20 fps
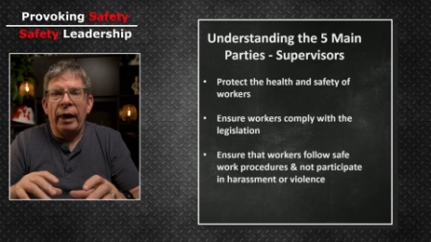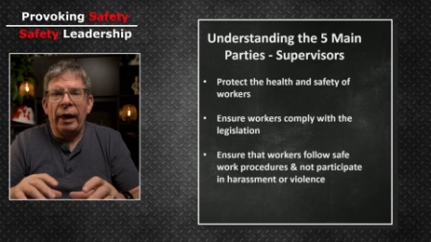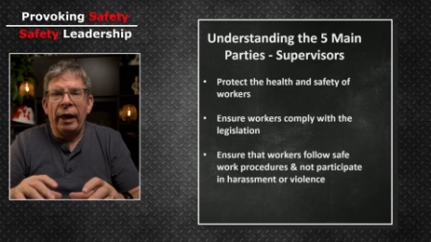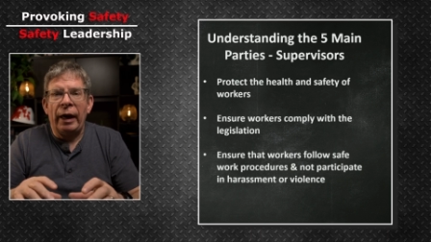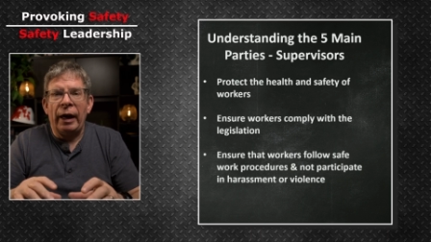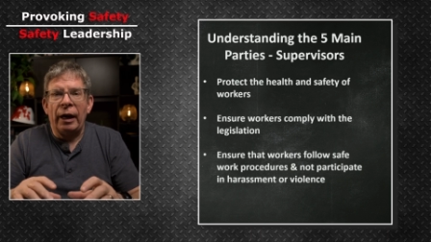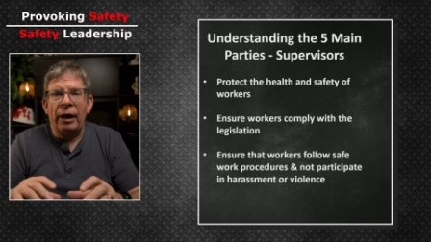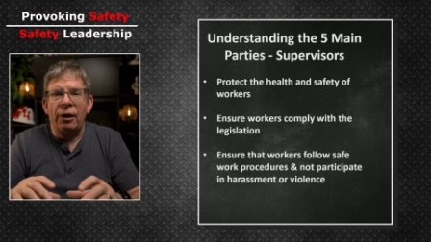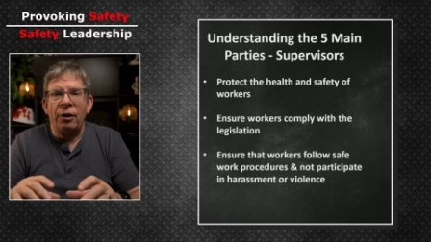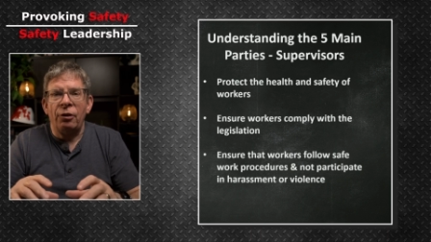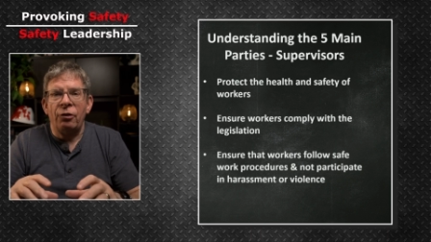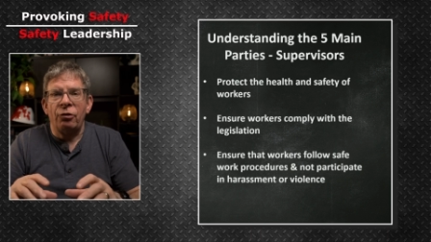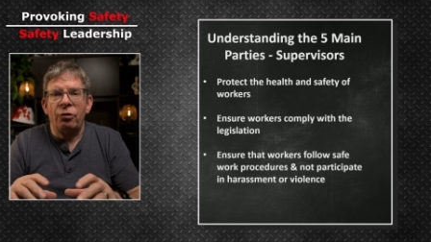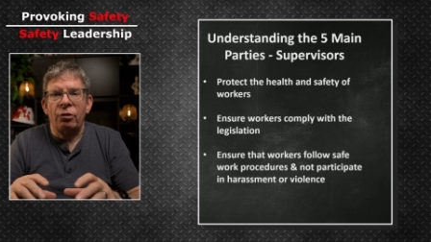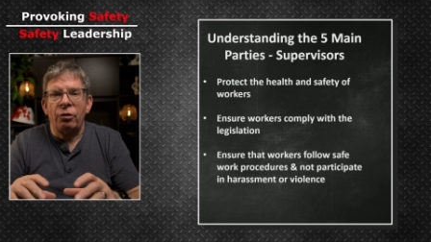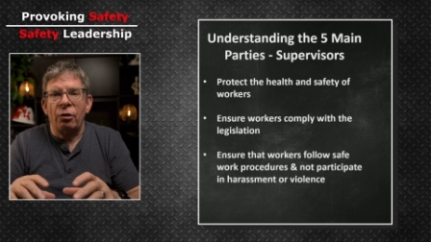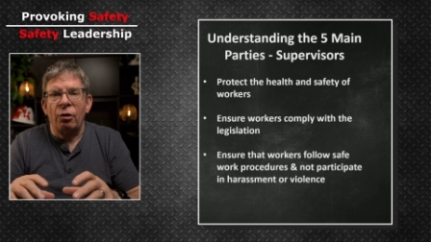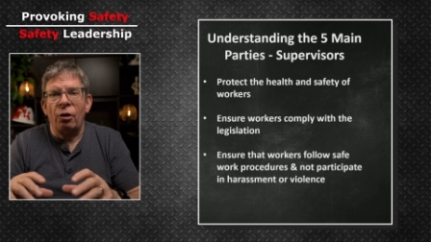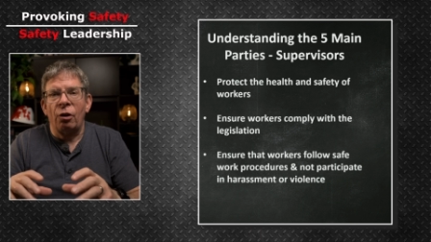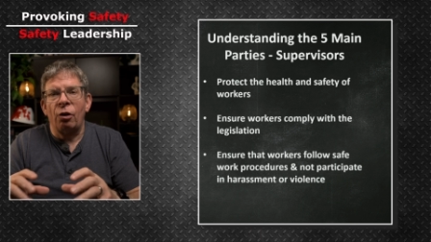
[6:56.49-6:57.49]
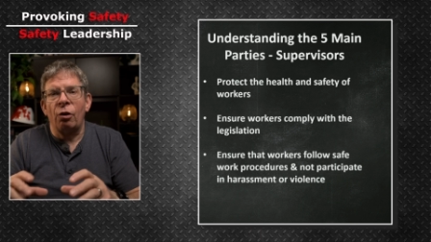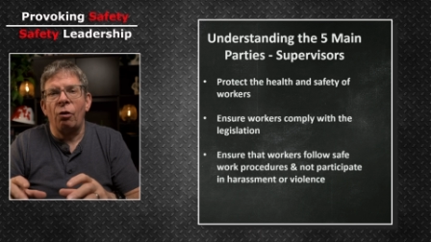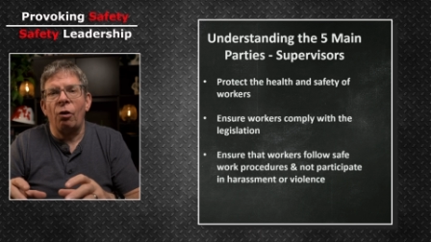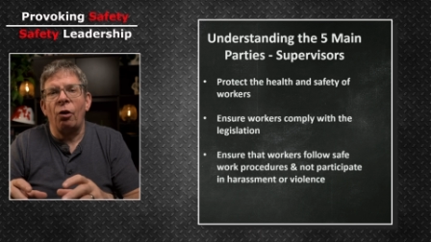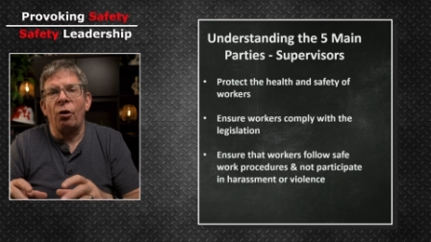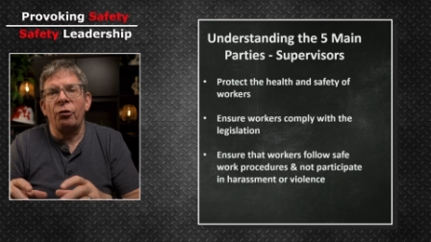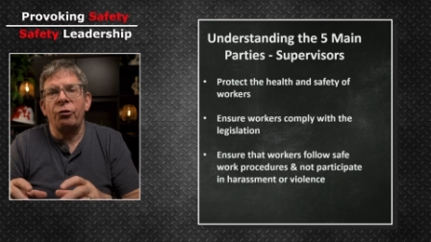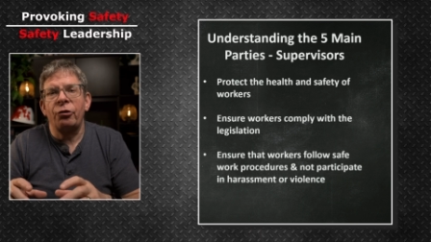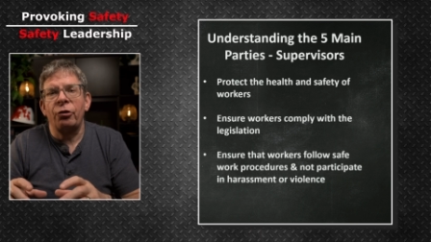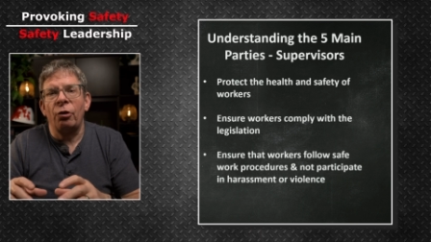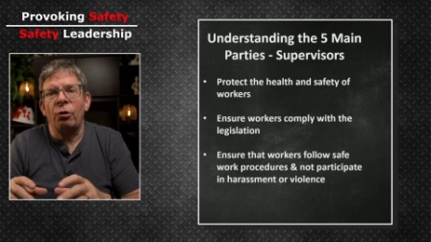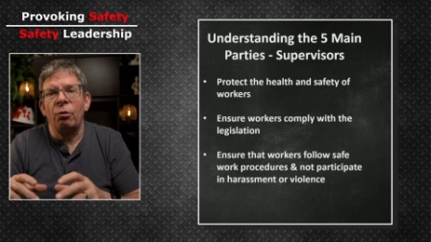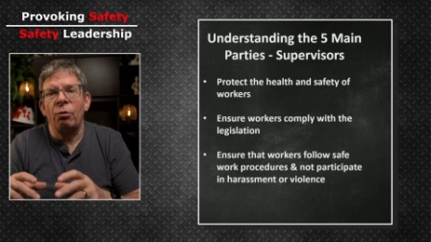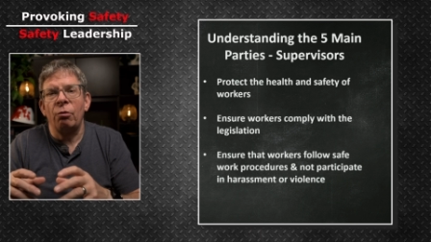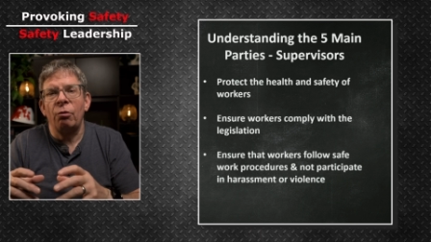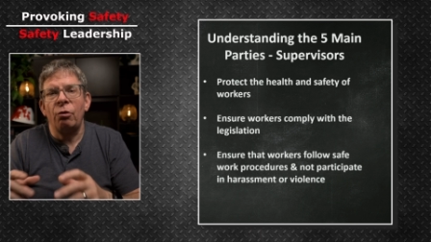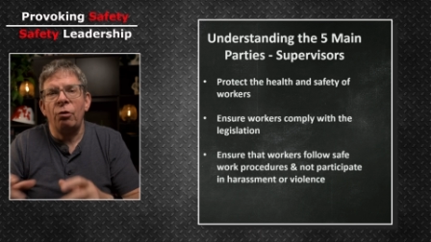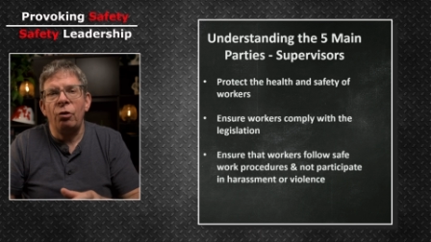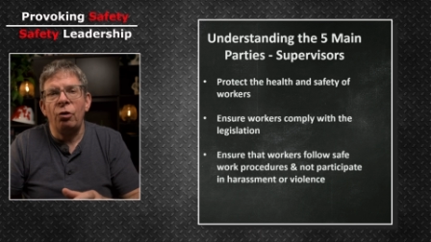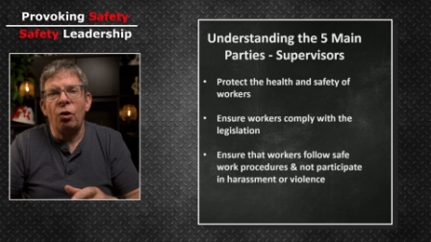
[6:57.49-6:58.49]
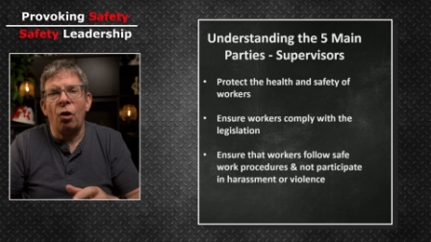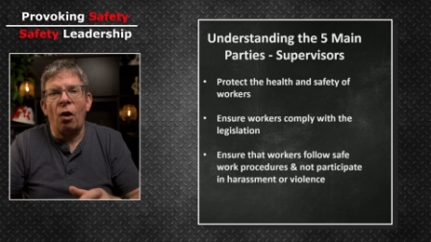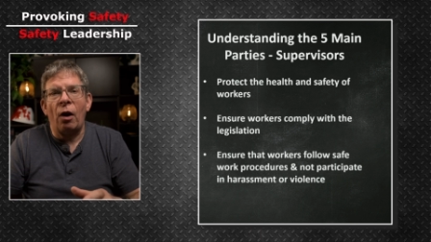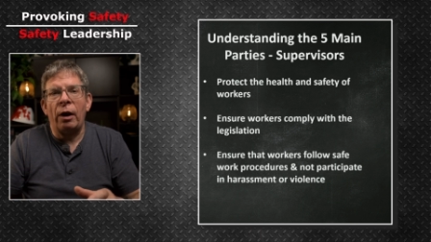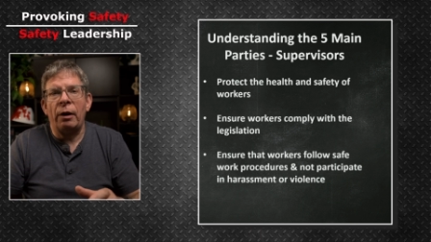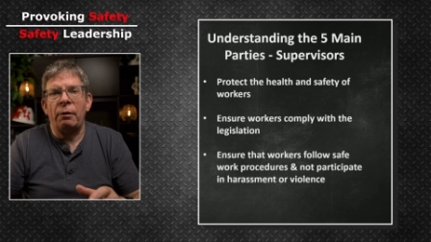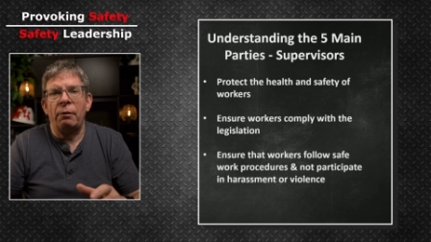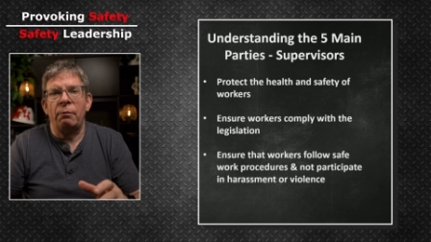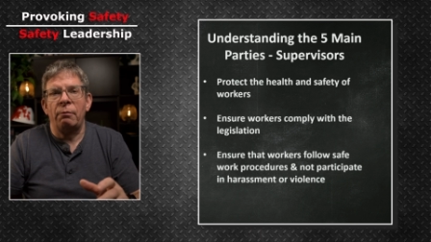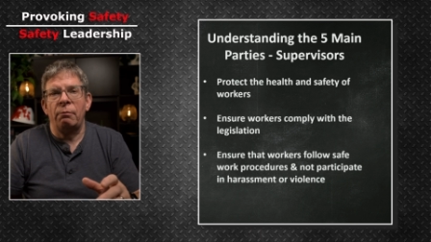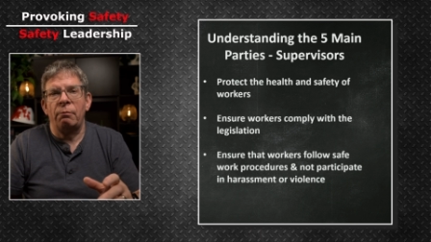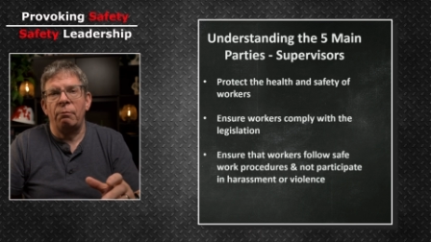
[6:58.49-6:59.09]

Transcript: and are also not